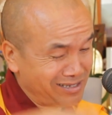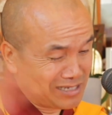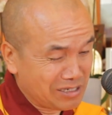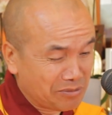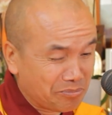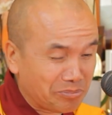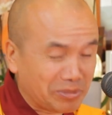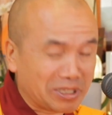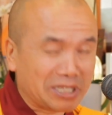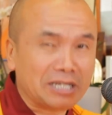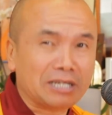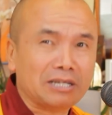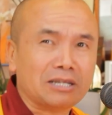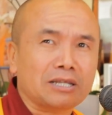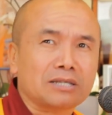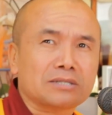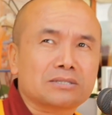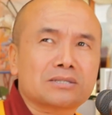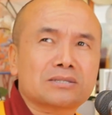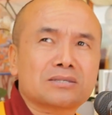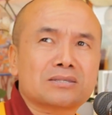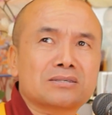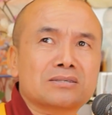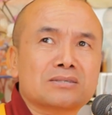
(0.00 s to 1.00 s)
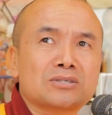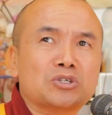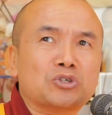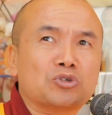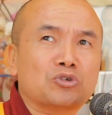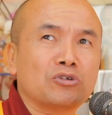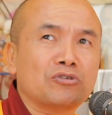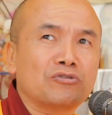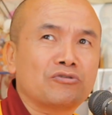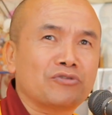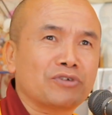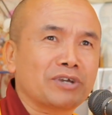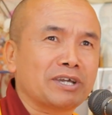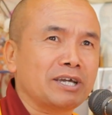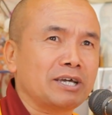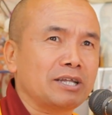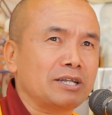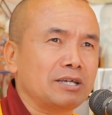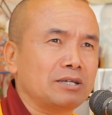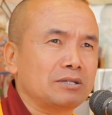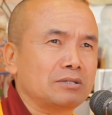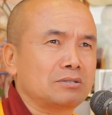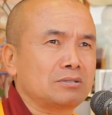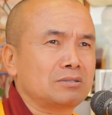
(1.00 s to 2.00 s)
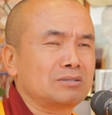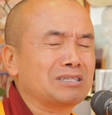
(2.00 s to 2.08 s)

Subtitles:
meaningless. Don't forget it.